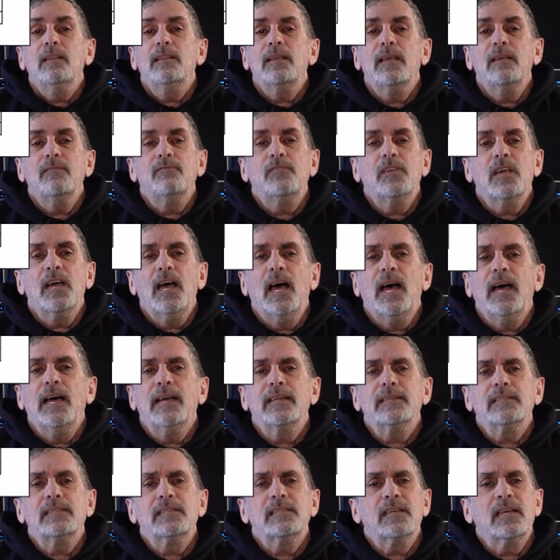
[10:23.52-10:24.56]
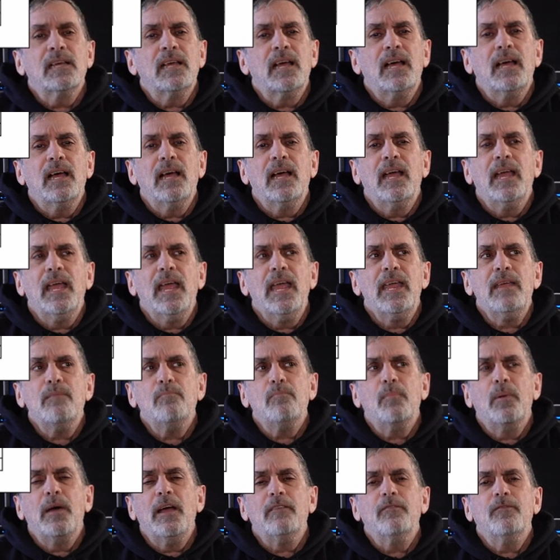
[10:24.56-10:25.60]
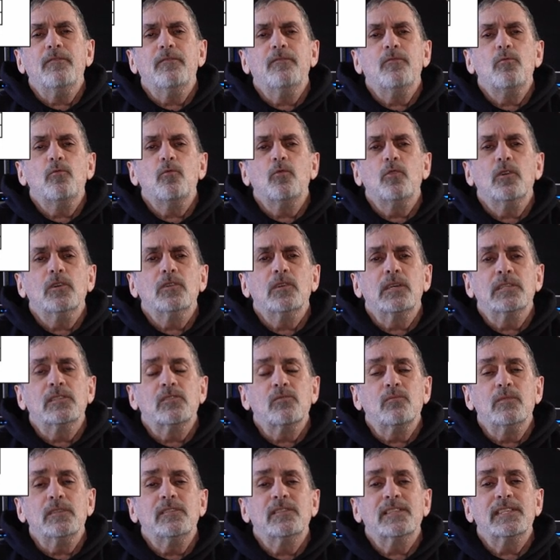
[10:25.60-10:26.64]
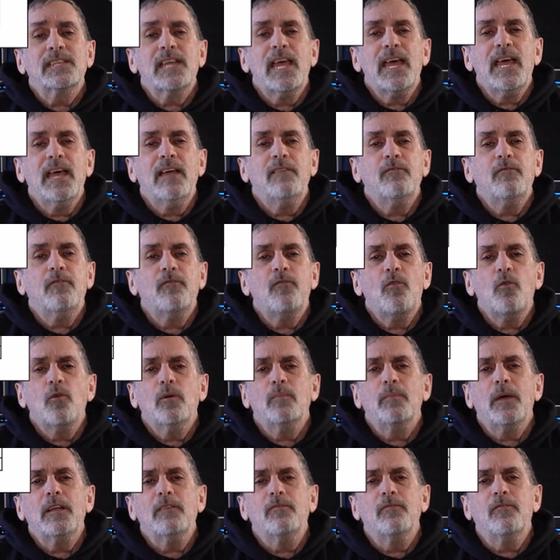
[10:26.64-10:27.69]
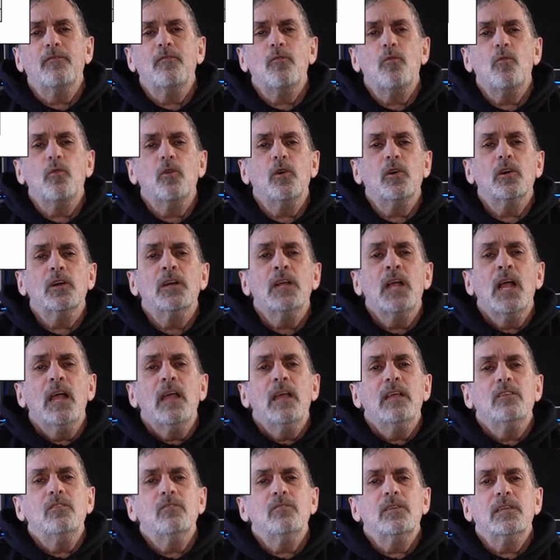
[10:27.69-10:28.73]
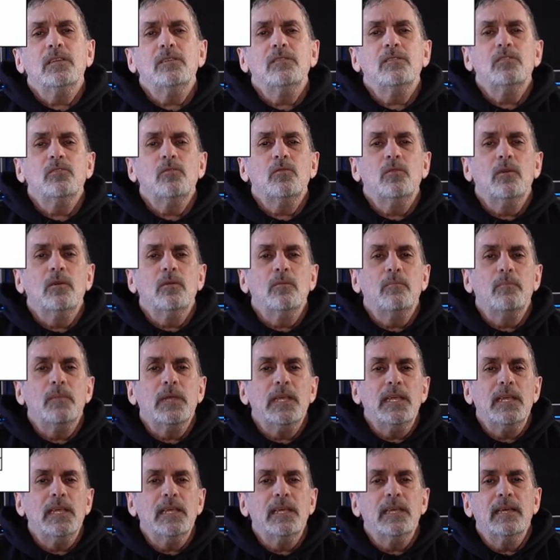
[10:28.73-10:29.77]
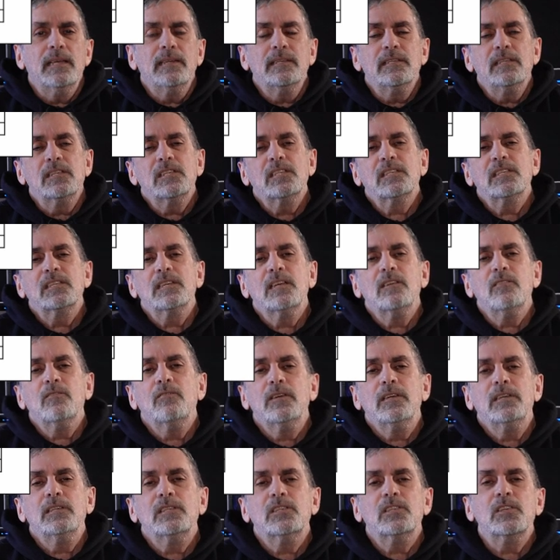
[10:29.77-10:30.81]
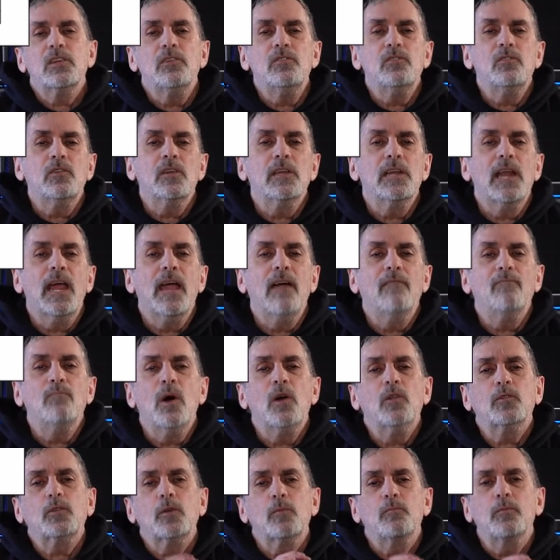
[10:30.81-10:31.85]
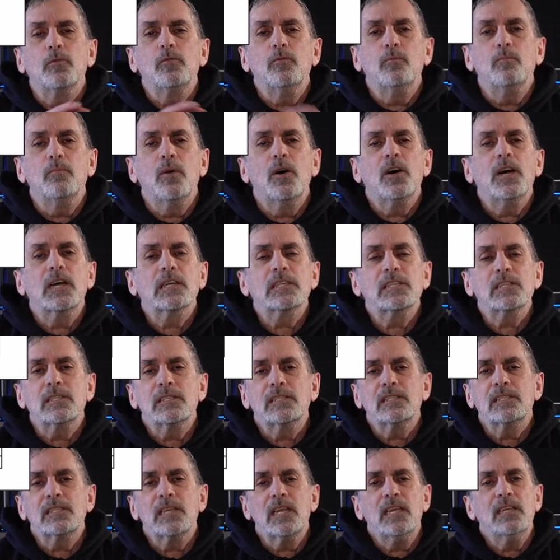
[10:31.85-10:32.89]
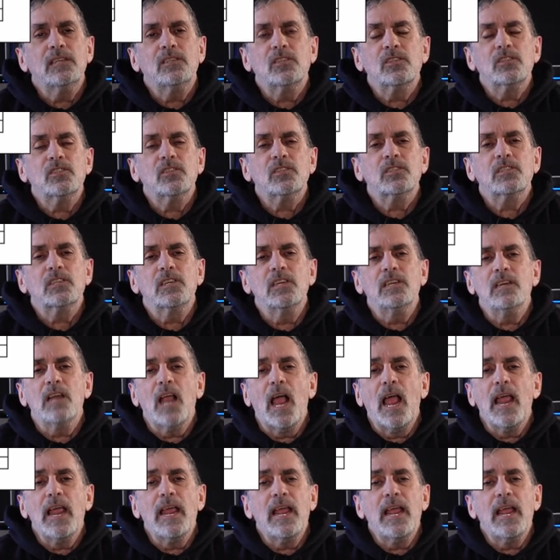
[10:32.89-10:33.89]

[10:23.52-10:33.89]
They've got uh, 8 by 4, as we said, 4 by 4. You can do them in series, so you can have multiple boxes. It's just an